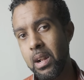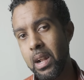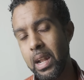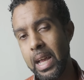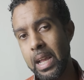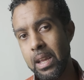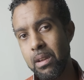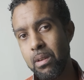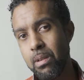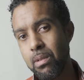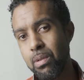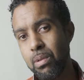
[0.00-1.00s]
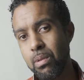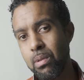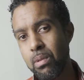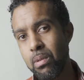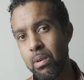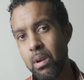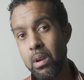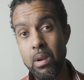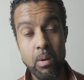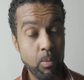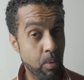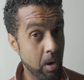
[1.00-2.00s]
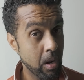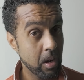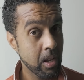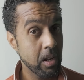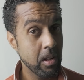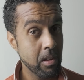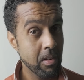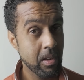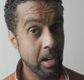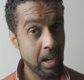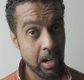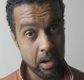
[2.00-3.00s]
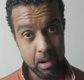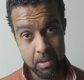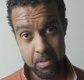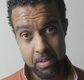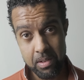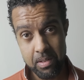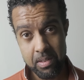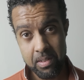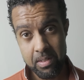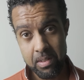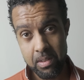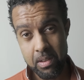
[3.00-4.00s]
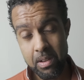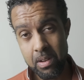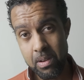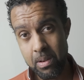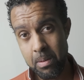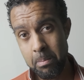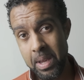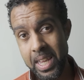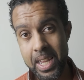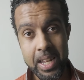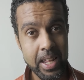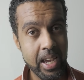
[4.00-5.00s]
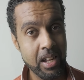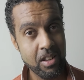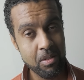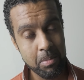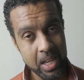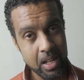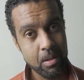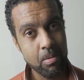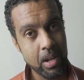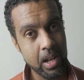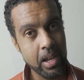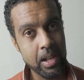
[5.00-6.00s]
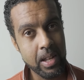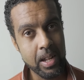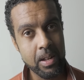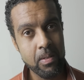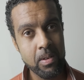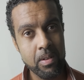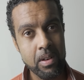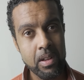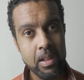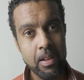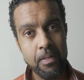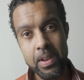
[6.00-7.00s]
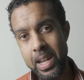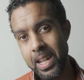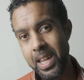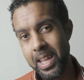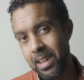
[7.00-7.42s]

like who work in the UK are just, you know, making ends meet really. They don't feel like they